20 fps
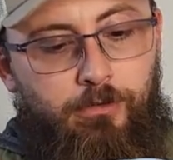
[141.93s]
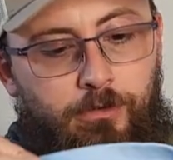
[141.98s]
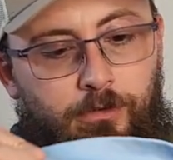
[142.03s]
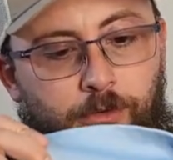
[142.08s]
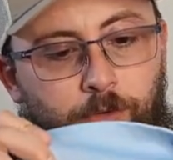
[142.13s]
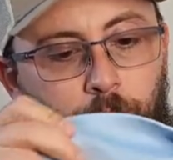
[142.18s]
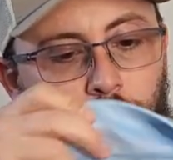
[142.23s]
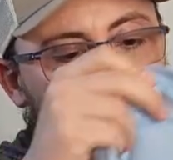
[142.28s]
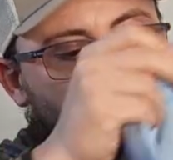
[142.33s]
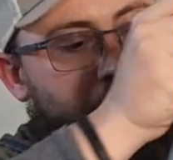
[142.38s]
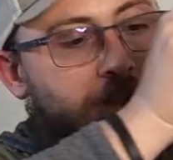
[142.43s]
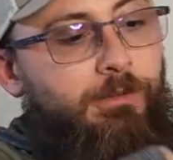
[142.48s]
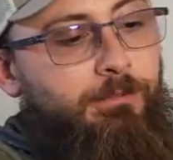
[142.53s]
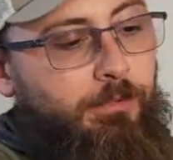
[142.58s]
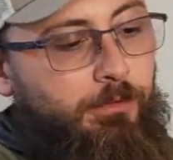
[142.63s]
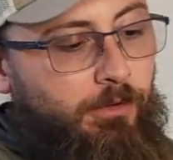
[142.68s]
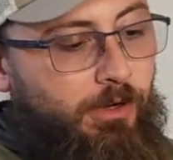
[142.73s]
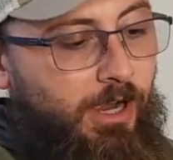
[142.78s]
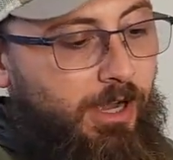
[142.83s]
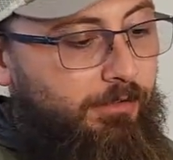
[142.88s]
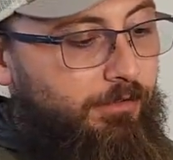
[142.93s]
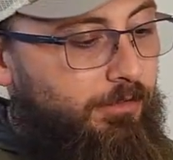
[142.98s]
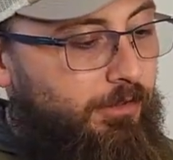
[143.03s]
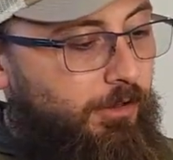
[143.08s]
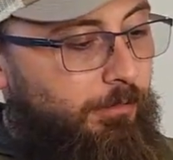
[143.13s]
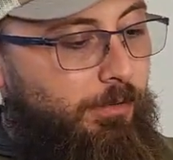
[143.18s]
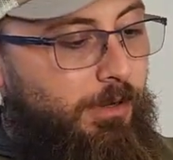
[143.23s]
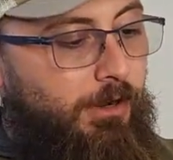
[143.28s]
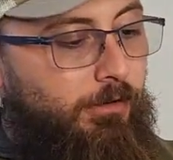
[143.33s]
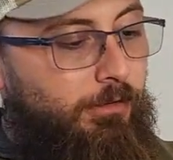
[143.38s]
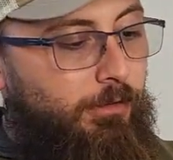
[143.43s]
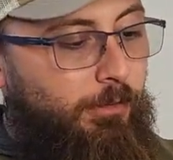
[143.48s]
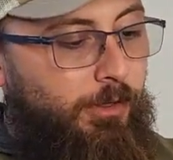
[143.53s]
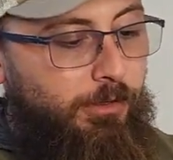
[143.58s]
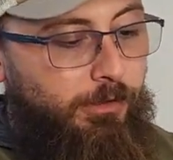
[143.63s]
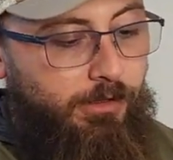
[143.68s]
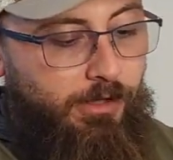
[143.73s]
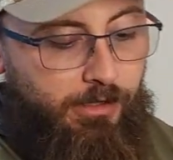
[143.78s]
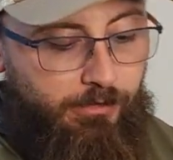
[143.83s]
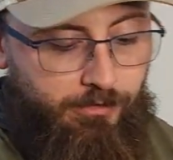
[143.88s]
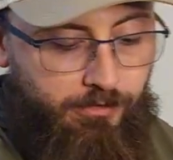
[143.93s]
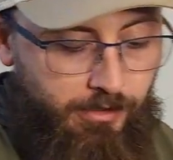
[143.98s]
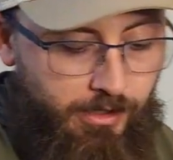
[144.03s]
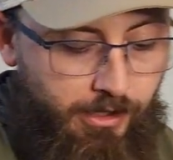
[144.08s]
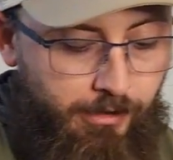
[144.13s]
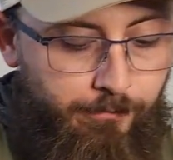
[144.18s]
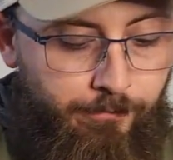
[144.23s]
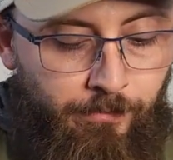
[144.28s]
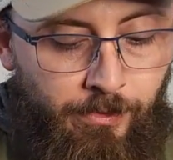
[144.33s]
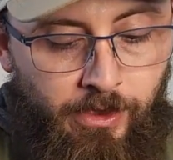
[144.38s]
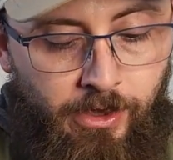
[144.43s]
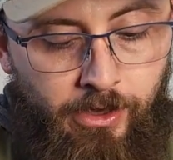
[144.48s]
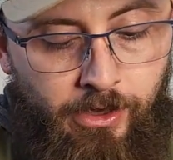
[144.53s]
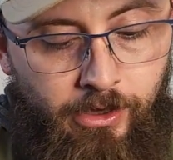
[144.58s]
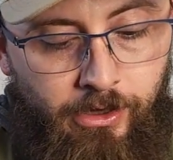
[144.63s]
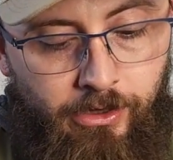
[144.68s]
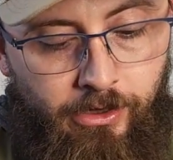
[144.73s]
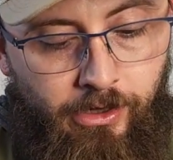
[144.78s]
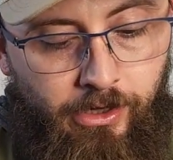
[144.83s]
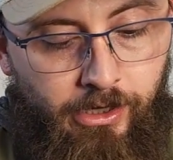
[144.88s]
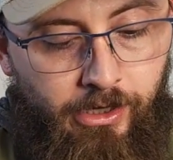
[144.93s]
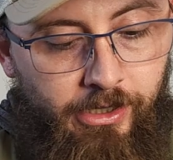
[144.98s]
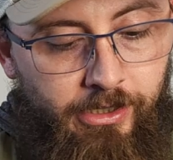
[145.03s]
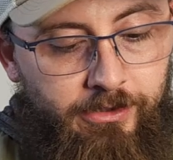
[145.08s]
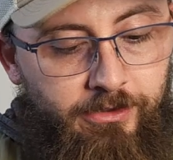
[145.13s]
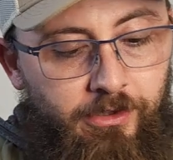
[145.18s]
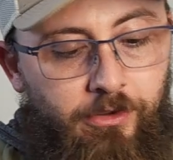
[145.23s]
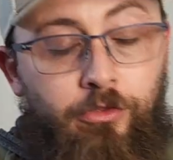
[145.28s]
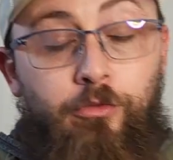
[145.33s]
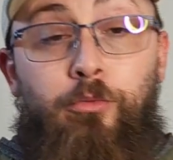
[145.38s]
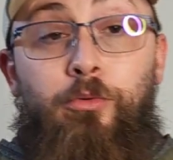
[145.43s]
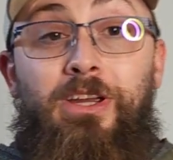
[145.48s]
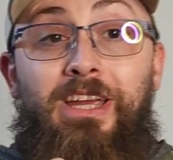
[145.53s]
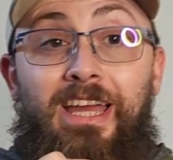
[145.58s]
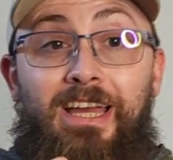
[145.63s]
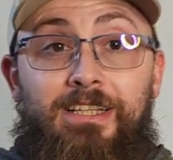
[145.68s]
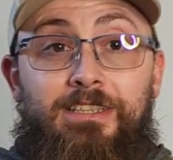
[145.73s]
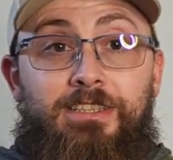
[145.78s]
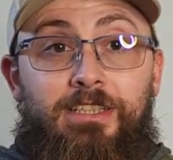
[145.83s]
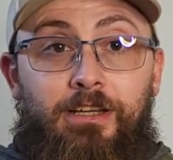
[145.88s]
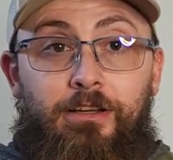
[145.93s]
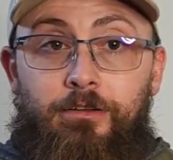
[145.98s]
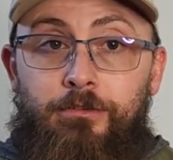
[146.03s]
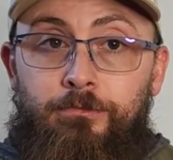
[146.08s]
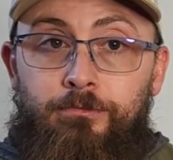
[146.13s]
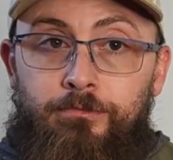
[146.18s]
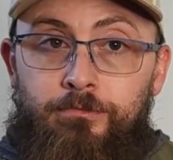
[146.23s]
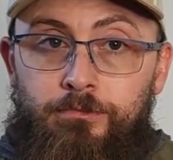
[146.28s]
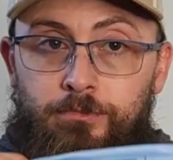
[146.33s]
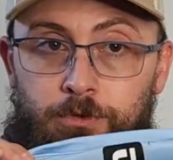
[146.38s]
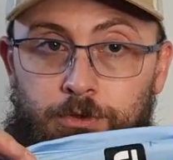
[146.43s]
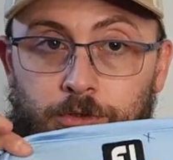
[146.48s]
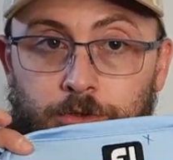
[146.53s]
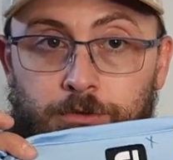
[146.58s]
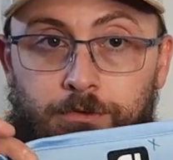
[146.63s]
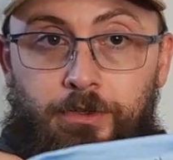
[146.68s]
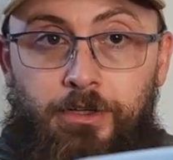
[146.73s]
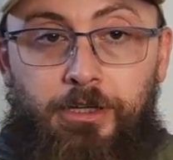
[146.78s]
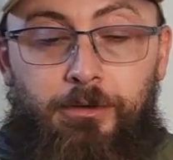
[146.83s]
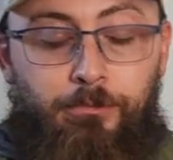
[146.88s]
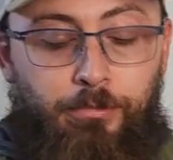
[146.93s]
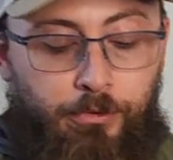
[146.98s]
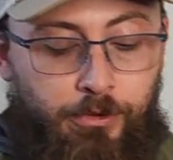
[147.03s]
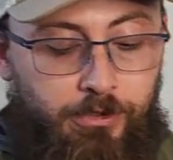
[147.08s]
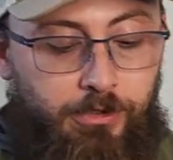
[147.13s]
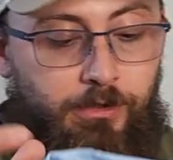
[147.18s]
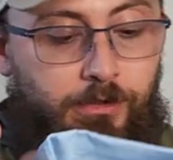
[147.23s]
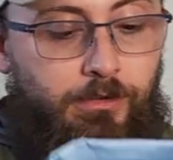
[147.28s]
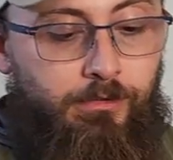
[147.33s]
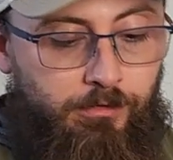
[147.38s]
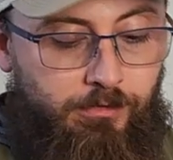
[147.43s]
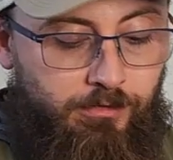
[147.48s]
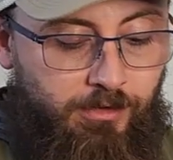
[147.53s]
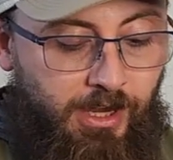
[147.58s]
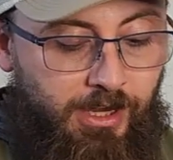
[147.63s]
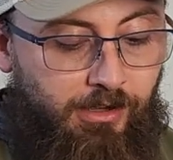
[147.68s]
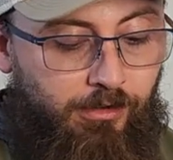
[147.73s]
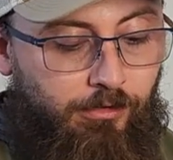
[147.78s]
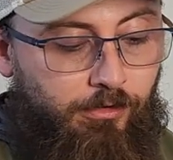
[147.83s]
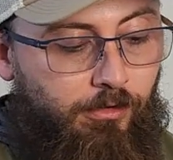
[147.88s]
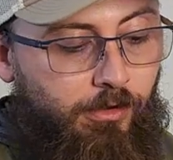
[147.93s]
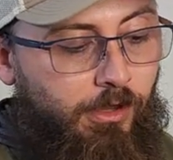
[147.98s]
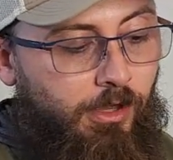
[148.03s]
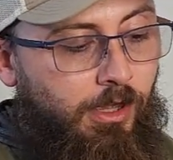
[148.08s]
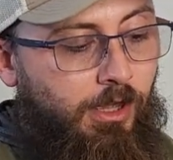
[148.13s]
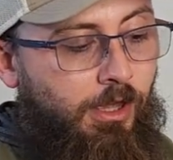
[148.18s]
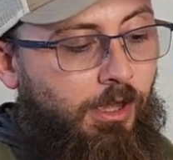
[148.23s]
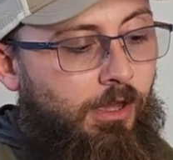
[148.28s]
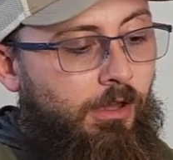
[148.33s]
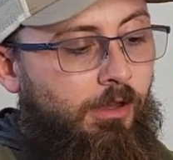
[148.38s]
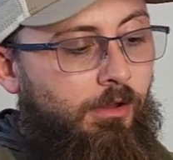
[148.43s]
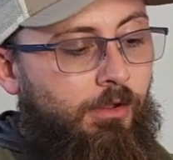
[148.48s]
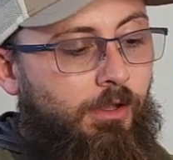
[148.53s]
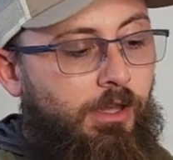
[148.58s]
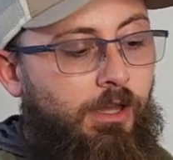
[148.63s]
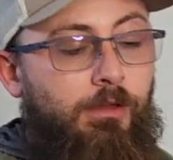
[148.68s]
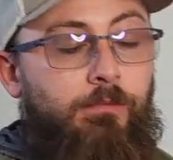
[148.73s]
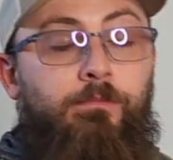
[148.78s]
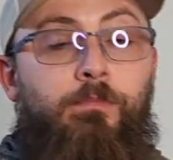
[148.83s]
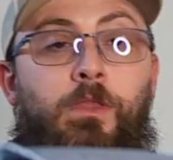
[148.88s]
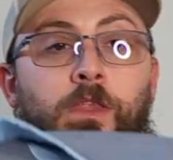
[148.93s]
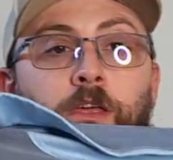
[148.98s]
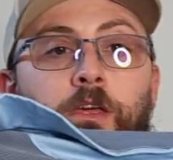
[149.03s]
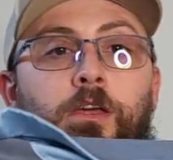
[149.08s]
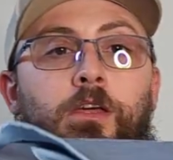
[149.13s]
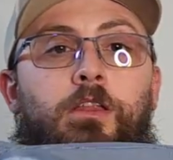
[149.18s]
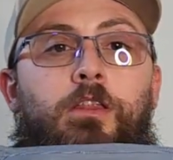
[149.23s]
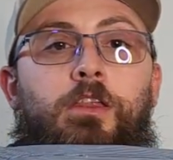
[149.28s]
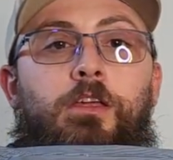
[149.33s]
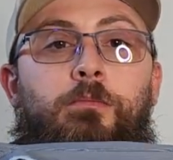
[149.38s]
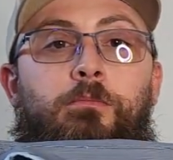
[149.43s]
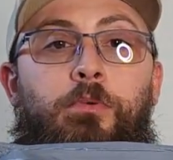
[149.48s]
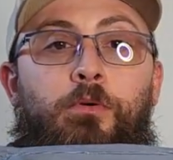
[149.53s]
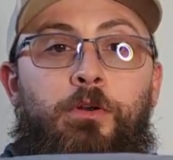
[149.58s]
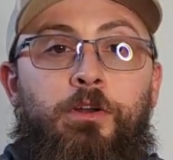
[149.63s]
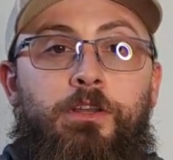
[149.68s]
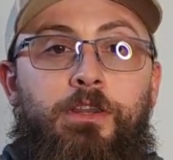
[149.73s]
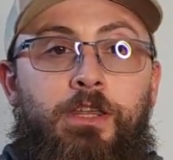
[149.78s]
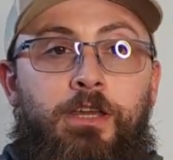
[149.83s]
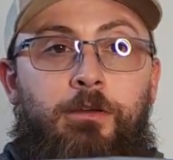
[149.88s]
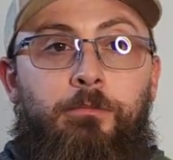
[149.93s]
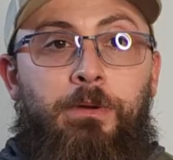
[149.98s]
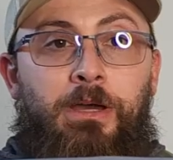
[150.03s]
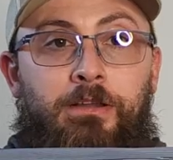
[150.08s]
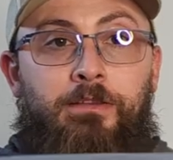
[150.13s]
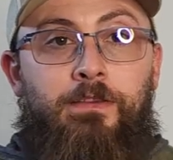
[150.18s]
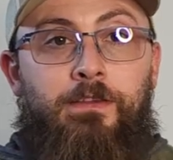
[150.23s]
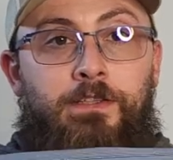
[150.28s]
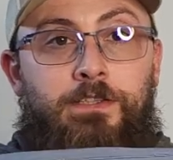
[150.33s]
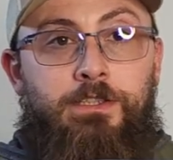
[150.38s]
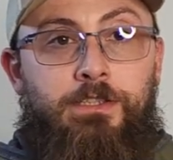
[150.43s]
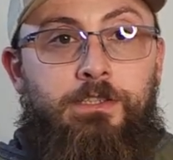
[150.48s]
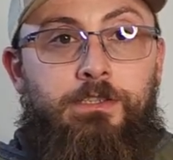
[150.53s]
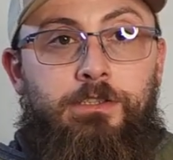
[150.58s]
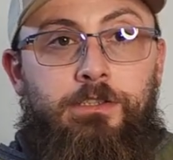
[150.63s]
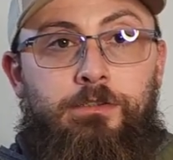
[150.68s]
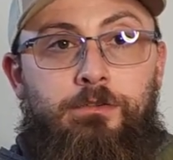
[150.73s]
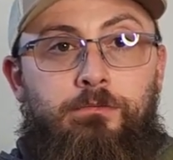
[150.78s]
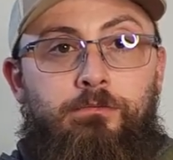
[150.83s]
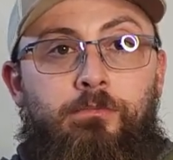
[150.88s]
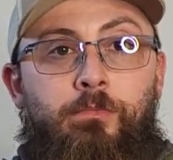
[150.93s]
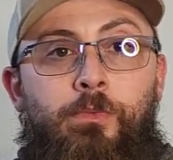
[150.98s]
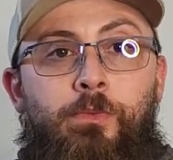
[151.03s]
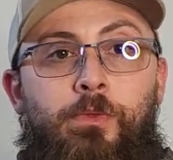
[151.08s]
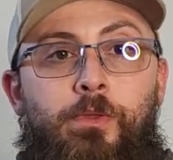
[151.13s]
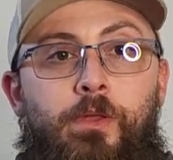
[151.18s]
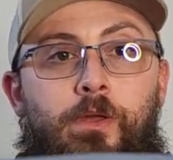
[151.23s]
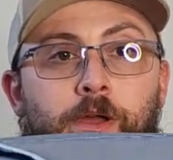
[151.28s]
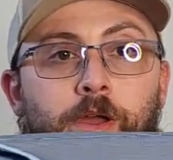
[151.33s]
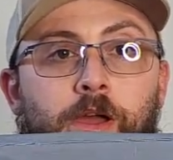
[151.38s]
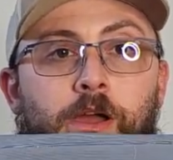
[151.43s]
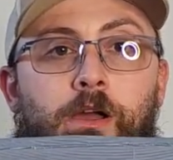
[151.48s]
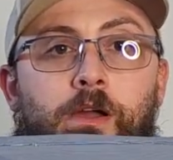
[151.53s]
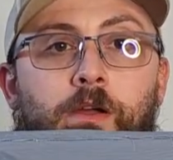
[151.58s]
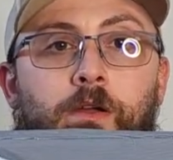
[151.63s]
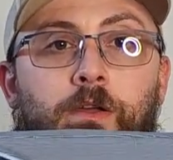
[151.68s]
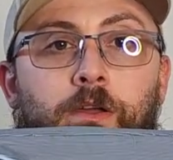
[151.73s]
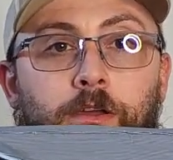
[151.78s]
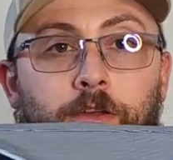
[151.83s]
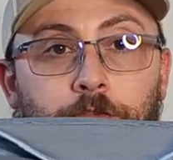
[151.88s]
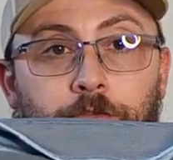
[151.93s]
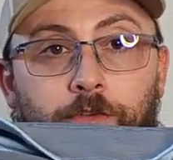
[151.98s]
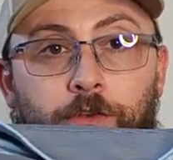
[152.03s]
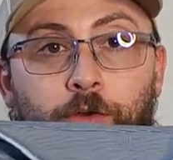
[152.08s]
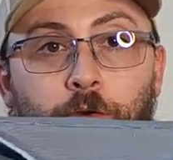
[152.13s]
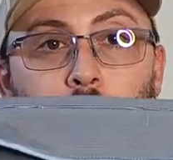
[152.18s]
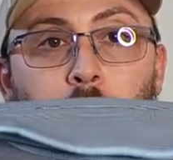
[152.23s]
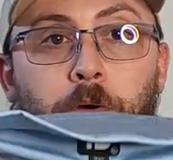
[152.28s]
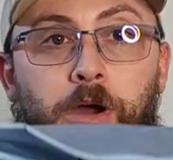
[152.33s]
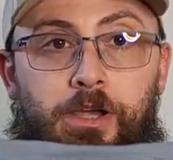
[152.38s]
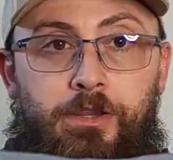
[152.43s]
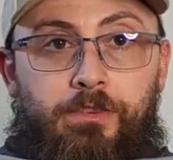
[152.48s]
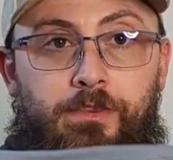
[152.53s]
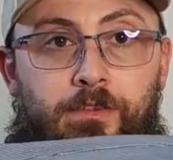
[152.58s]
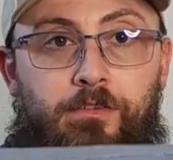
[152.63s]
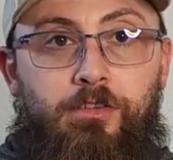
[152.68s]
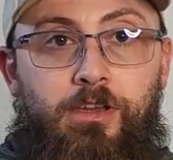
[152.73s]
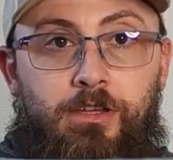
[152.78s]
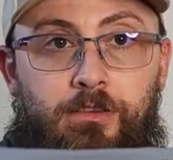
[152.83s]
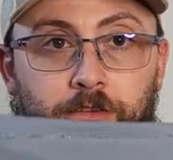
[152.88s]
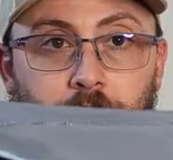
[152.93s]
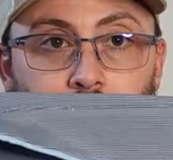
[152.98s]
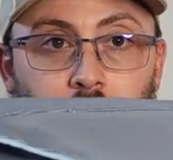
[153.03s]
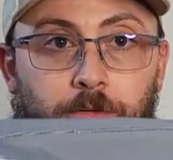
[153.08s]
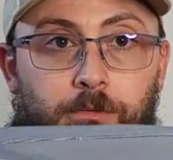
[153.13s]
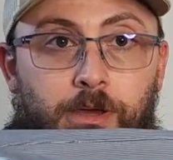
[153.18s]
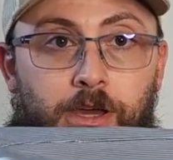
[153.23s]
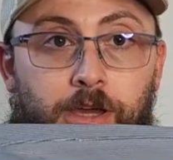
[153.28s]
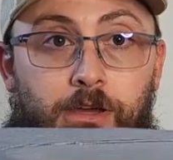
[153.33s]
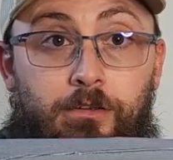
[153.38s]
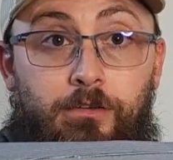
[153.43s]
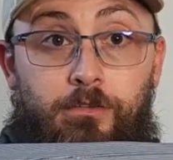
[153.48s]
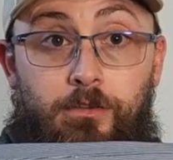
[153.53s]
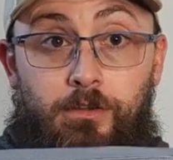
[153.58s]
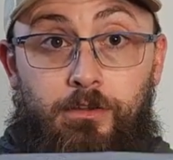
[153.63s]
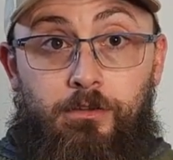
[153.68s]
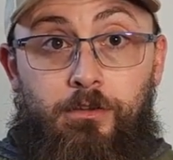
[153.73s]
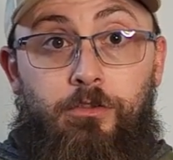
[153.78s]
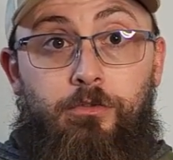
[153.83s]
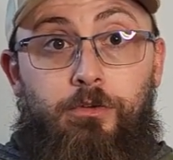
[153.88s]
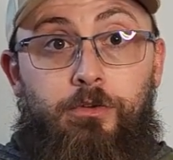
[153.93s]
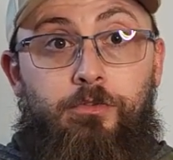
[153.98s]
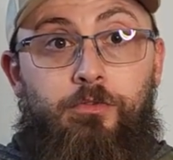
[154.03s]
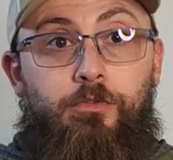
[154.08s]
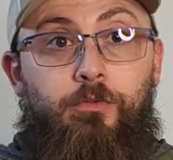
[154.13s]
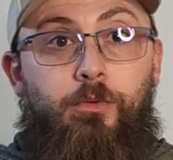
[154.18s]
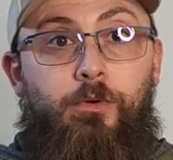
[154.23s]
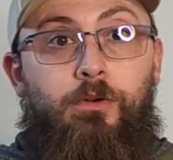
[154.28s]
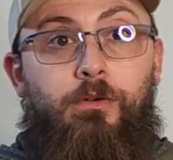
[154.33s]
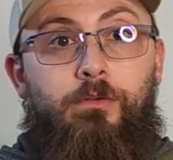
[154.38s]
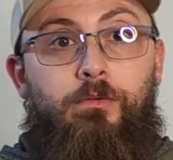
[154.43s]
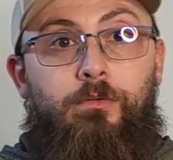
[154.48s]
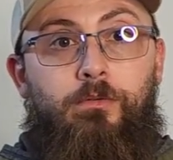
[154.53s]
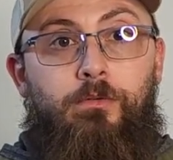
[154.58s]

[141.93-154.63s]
quarter zip or half zip, however you want to announce that. It's a 3XL, so it's a very important size, okay? The important thing about this is, if you bought this at the thrift store,